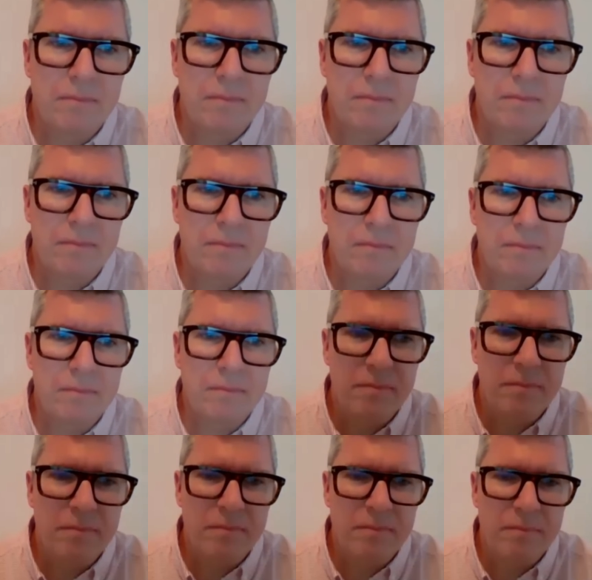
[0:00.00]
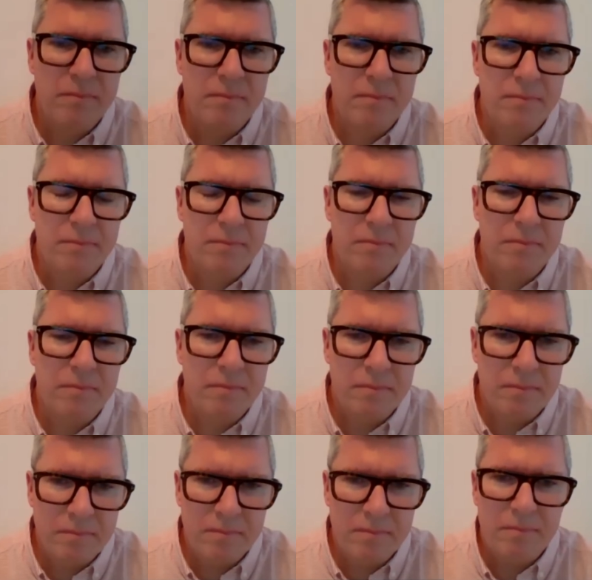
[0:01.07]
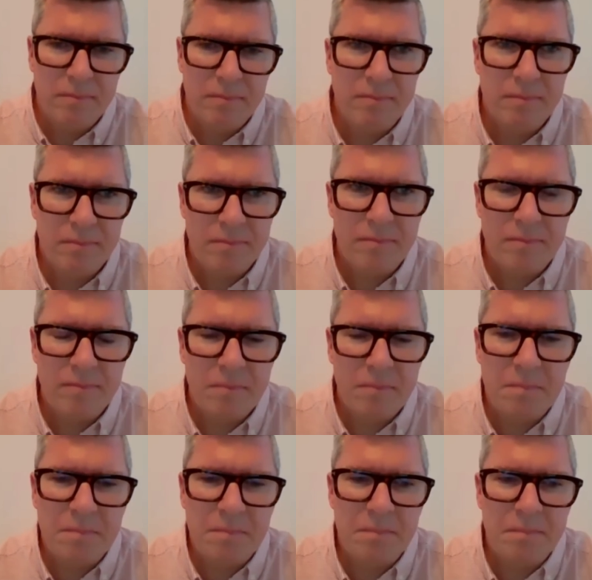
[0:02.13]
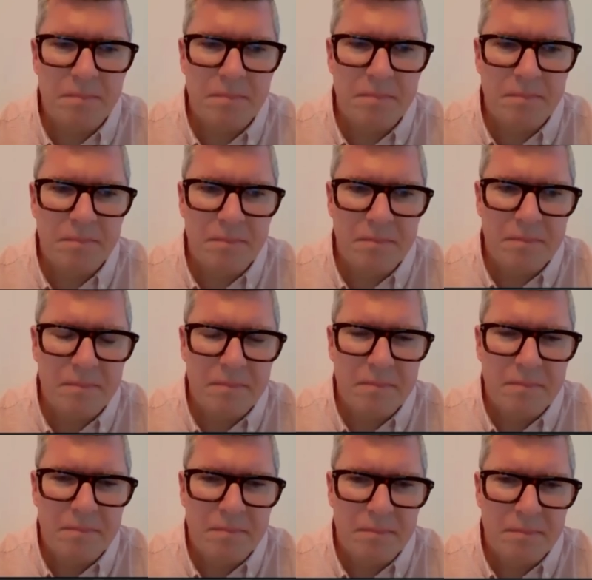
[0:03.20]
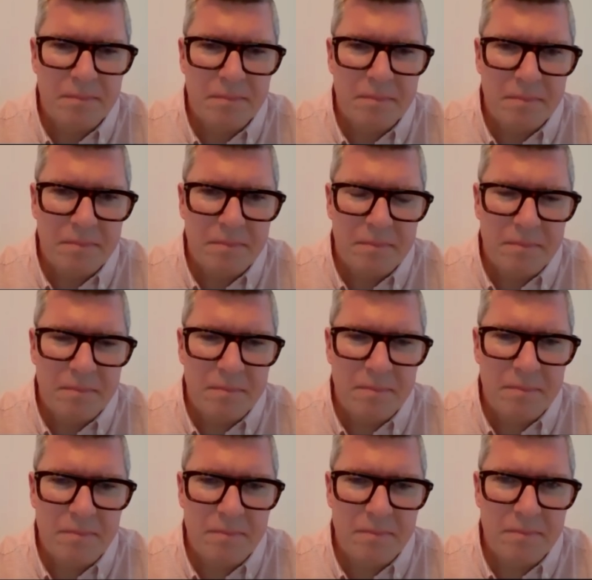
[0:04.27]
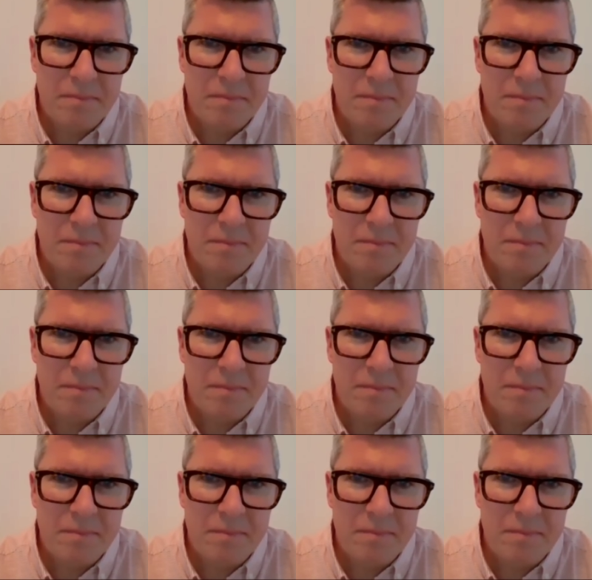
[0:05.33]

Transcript: [no speech]